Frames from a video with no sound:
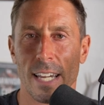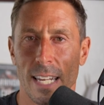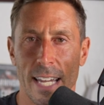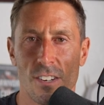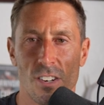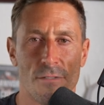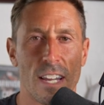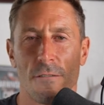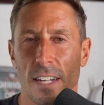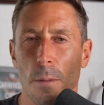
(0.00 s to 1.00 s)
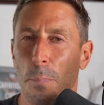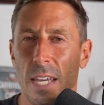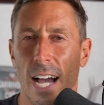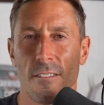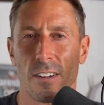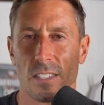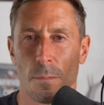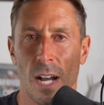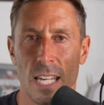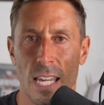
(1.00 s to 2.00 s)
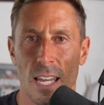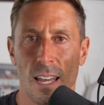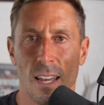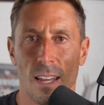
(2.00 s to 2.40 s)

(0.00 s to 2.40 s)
if I can catch it. If I can find a beehive, I'll get some honey.